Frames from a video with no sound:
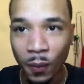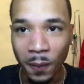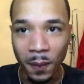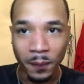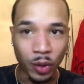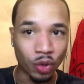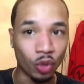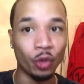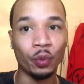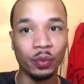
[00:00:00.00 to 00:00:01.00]

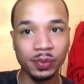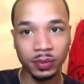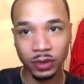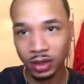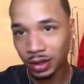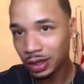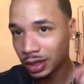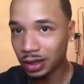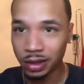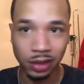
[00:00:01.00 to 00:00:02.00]
Boom.
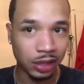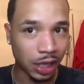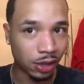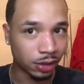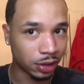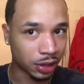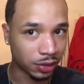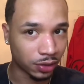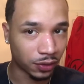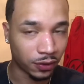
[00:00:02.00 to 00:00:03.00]
This is how it's looking
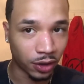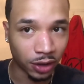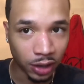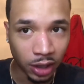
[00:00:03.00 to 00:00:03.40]
so far.